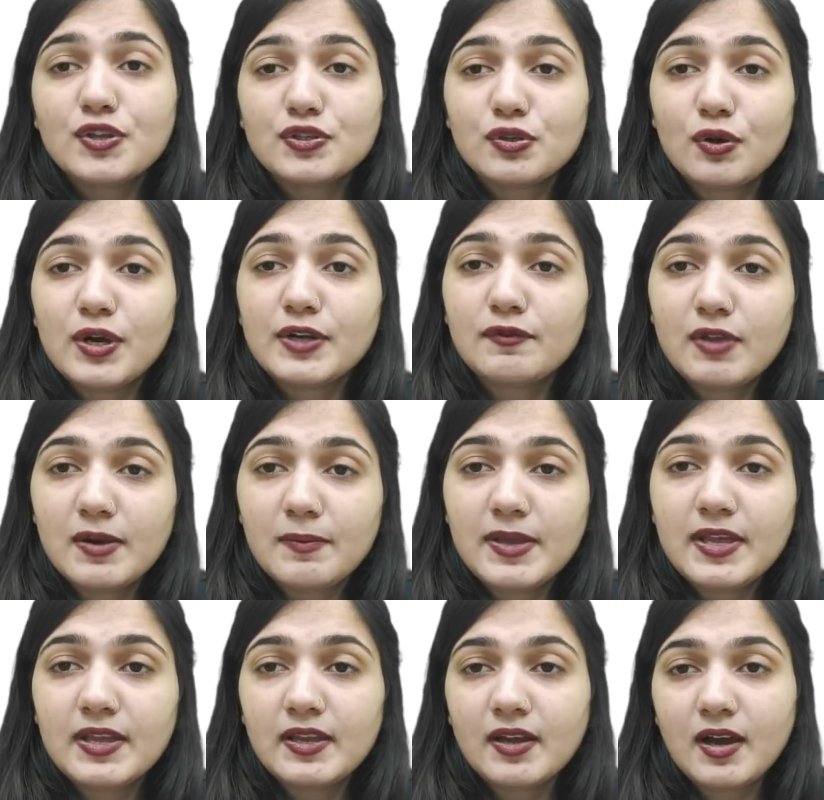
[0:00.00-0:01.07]
so it will
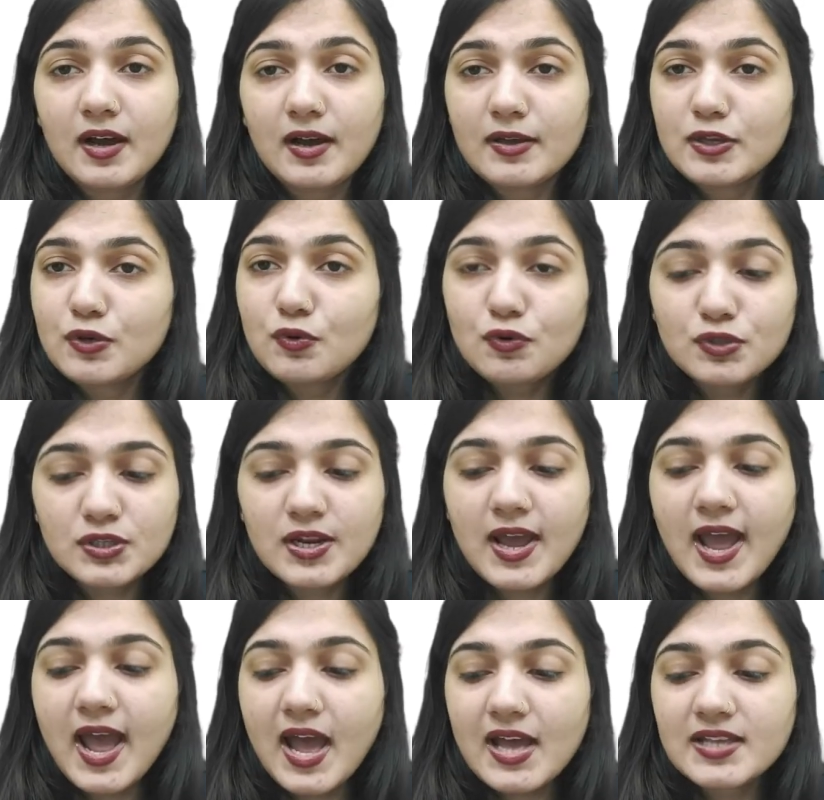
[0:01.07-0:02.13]
be uh, used
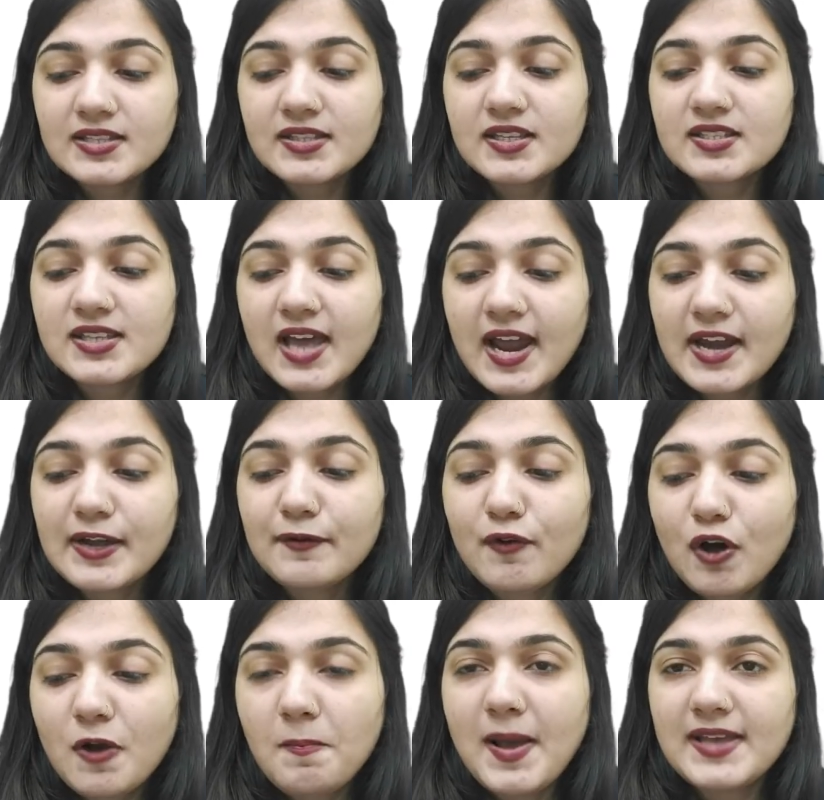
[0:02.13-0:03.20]
as the
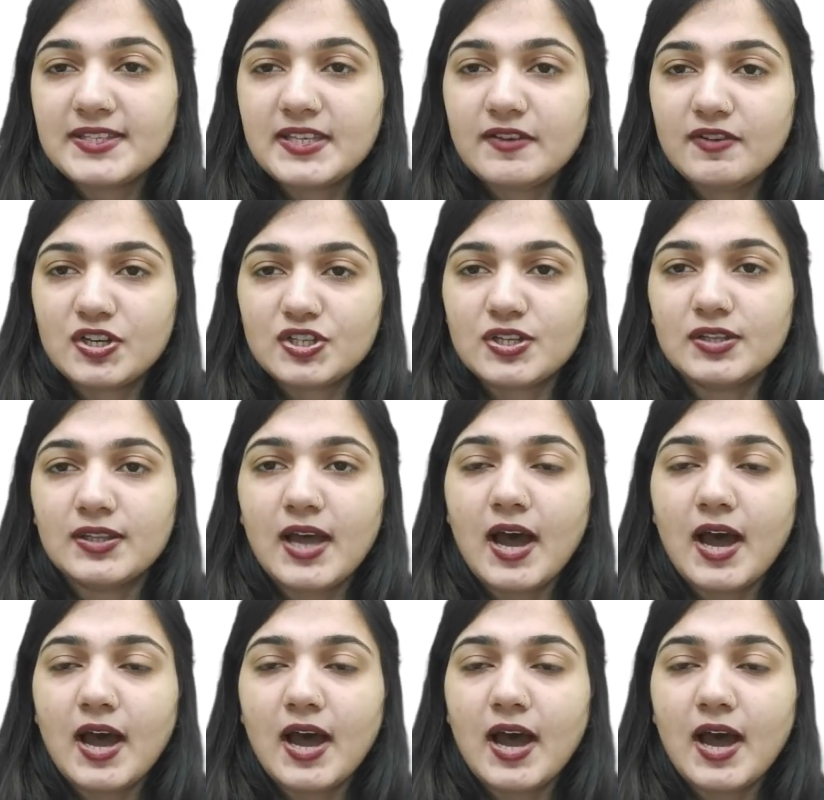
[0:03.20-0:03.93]
sidewall passivation,